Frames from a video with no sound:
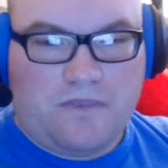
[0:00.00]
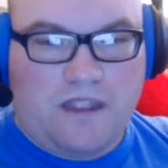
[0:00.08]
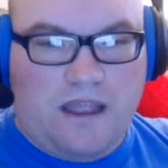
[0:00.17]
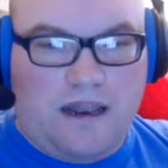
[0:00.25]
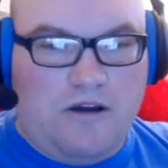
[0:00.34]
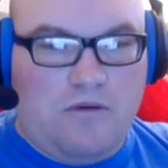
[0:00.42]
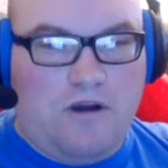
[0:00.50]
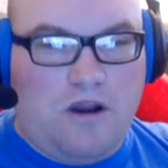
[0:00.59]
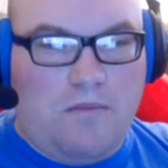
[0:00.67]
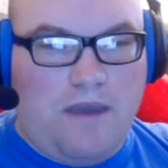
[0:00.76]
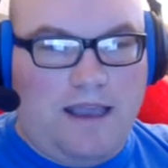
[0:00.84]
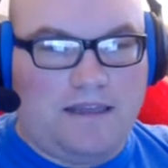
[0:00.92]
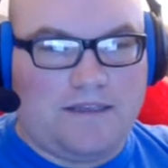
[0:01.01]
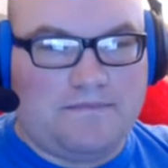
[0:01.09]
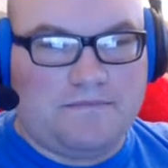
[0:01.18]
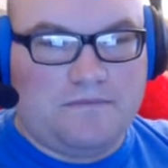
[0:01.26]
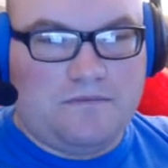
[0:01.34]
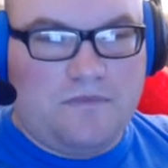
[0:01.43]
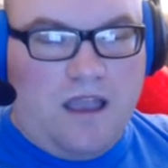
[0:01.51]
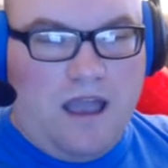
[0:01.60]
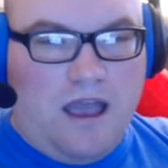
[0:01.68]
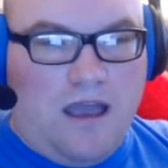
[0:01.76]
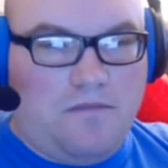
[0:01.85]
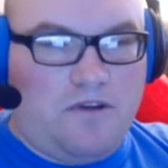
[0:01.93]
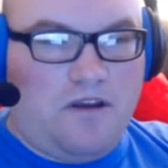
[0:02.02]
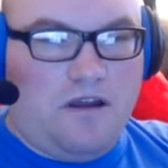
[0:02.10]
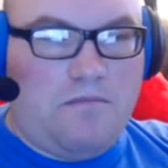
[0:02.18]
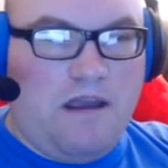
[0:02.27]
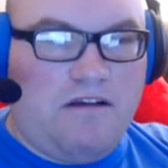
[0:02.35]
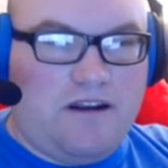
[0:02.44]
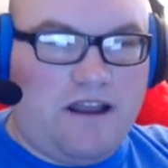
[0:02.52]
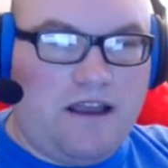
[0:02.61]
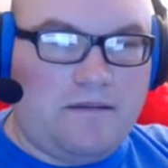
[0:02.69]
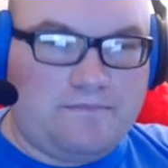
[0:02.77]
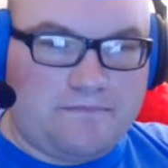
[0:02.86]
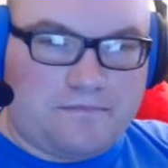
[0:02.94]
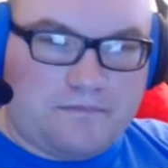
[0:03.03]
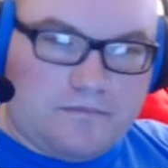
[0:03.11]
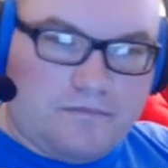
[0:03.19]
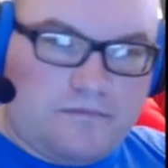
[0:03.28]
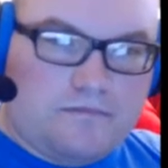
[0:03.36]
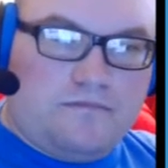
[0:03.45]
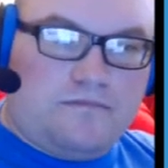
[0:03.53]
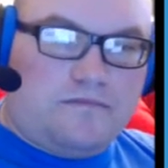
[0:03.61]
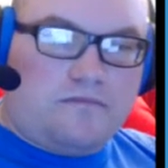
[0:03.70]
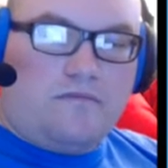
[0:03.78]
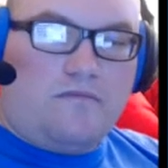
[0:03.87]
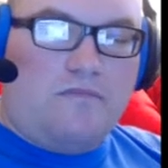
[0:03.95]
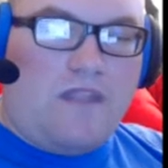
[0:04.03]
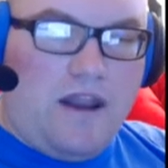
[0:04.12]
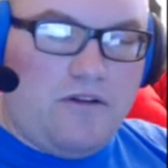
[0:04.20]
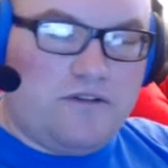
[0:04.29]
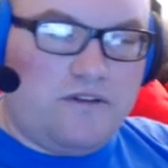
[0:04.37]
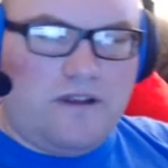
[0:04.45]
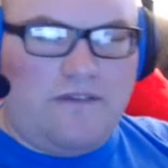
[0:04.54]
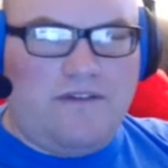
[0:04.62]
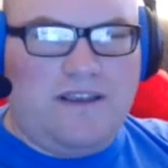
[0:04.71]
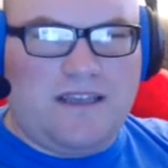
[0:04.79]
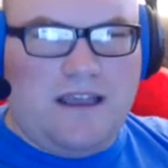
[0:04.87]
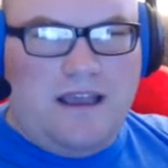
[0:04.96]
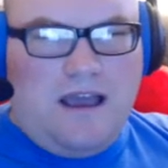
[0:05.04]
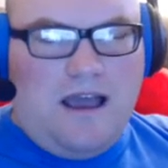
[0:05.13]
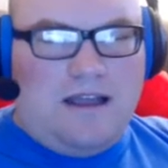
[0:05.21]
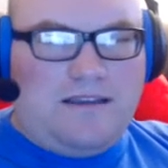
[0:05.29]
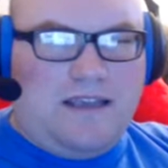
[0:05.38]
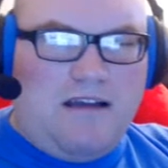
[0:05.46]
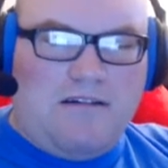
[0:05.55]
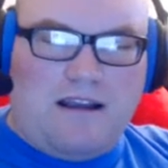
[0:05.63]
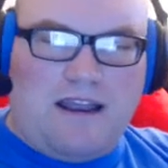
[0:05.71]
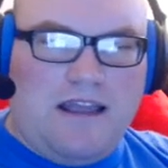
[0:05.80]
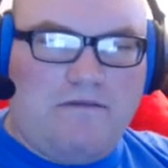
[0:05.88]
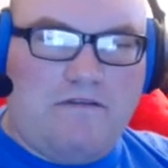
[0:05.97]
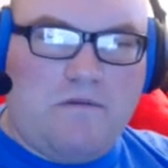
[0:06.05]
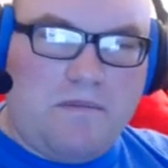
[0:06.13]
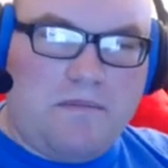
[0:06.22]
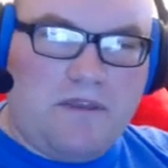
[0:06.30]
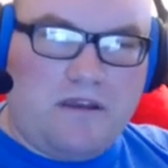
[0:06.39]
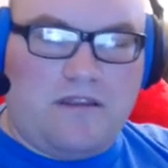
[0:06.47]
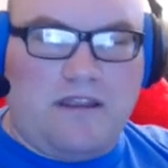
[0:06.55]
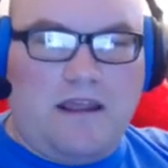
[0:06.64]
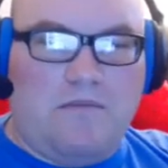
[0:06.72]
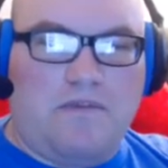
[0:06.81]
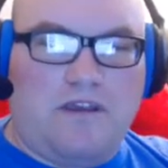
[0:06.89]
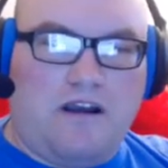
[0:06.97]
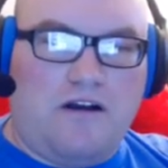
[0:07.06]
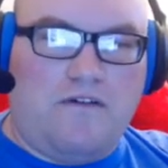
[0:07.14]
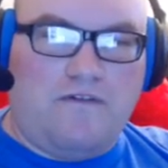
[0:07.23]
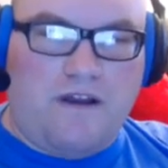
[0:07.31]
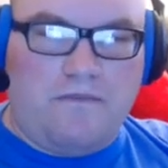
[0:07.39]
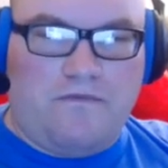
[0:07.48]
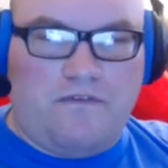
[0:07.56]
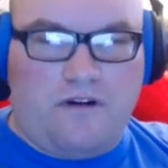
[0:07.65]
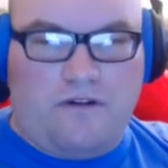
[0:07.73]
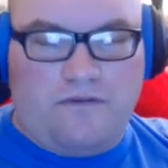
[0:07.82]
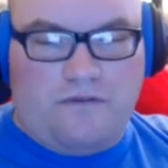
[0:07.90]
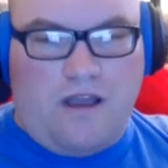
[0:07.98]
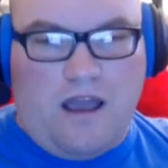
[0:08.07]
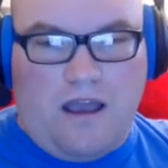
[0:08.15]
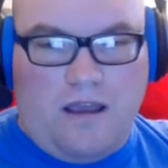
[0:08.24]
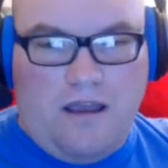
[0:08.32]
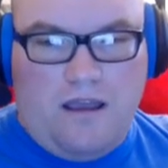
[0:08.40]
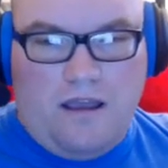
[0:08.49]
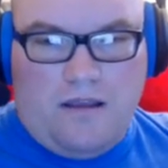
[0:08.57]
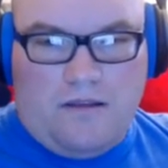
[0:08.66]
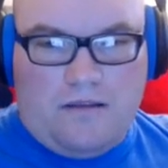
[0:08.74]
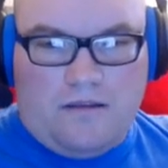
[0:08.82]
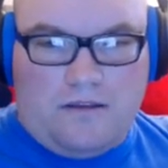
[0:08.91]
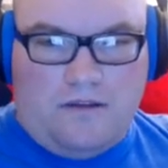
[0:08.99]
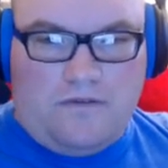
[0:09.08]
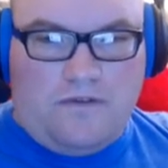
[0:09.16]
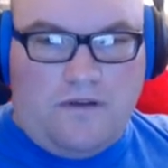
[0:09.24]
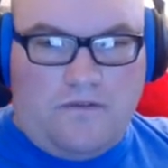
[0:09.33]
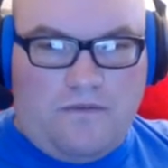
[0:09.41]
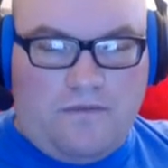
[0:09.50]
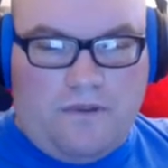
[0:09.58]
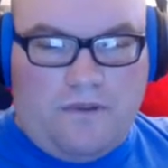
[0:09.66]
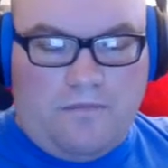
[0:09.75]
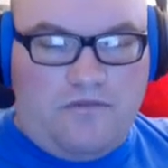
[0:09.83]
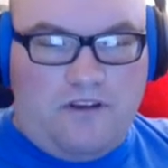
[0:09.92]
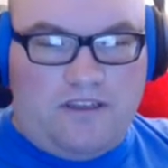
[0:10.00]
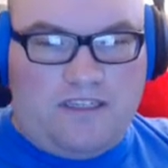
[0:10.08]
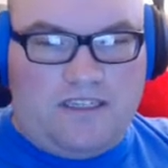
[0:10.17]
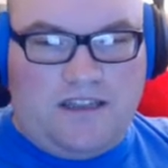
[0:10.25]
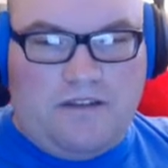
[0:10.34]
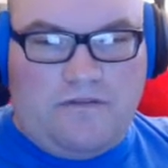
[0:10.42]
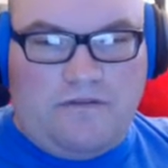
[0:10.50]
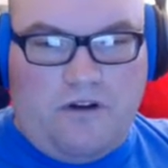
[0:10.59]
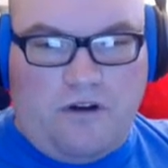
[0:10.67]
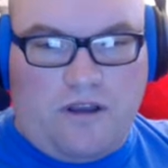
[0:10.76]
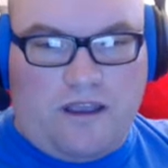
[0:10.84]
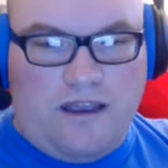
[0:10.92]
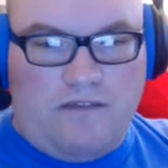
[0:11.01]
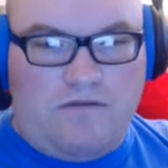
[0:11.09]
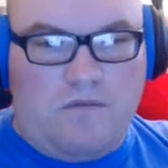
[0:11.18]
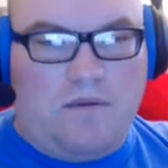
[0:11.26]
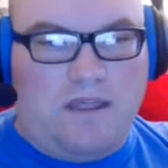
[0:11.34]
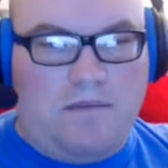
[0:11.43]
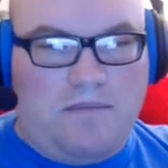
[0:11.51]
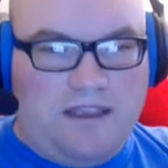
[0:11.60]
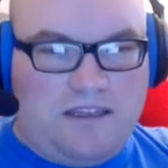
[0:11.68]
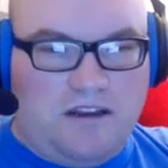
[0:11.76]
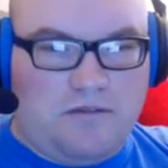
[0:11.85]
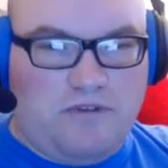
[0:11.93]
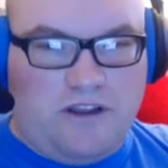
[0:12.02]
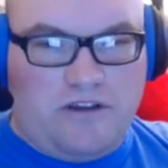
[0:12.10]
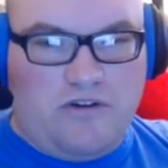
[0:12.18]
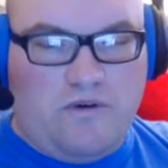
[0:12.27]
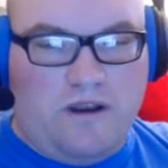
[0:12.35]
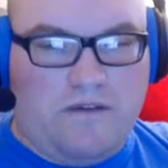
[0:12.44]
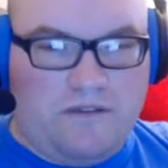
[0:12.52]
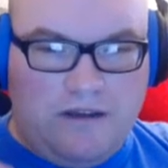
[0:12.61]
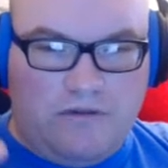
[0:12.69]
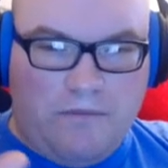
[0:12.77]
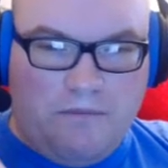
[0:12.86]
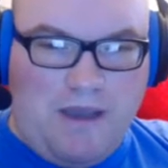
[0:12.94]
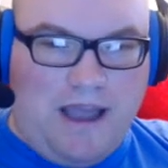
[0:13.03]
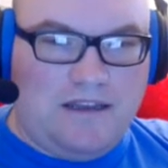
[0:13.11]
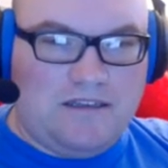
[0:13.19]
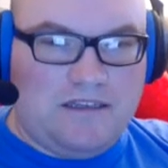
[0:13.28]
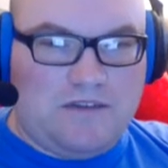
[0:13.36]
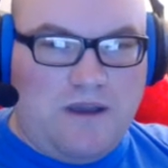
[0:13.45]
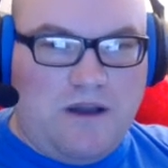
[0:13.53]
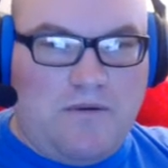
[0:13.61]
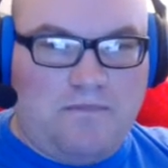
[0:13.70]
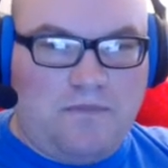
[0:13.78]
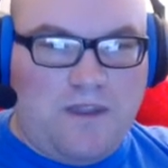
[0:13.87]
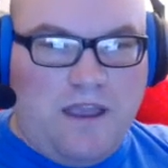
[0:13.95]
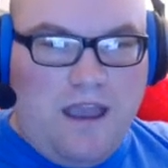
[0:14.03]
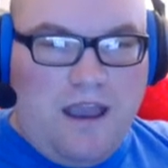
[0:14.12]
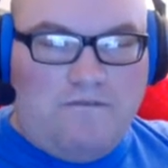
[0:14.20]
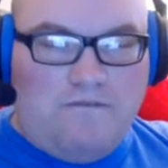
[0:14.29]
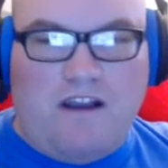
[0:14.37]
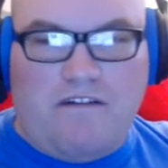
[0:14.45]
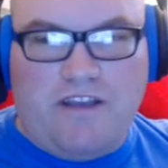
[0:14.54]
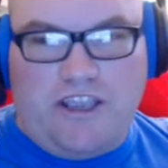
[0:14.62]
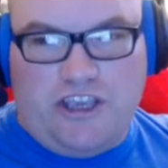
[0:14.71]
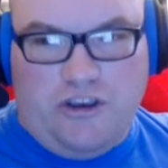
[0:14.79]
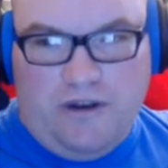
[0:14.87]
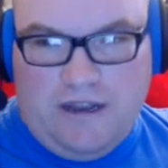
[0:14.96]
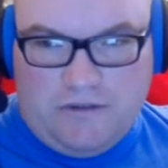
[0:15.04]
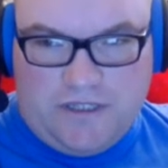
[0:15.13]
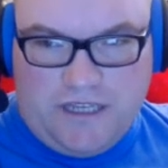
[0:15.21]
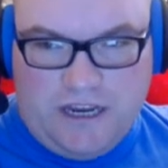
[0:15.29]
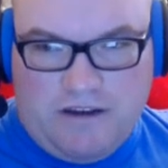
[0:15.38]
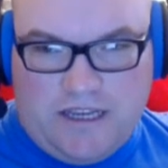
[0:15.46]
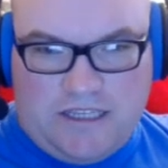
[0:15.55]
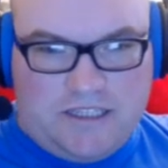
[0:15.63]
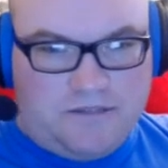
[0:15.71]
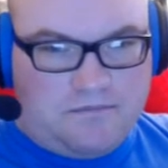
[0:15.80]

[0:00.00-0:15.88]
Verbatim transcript: Little Mermaid. Um, you've got Merida. And also, I think it's Atara. I can never remember the, the name of the girl from Frog. Uh, sort of the Princess and the Frog. I can never remember that. But these look pretty cool. I love the little companions as well. Very cute little series.